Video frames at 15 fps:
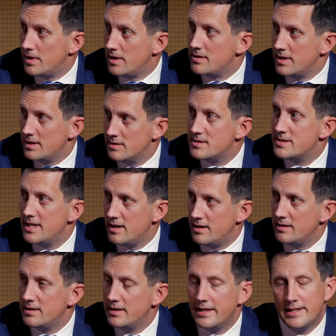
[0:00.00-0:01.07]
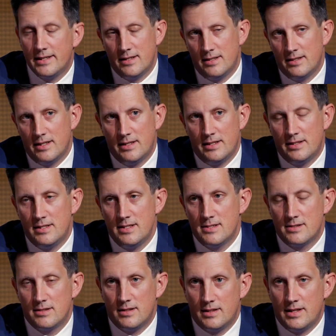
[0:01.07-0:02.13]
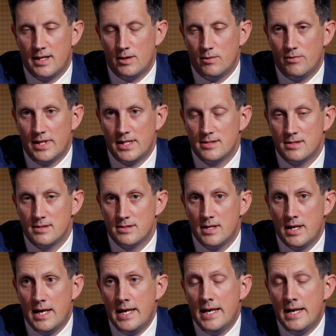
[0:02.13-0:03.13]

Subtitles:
Yeah. I think it's still in these kind of lenses.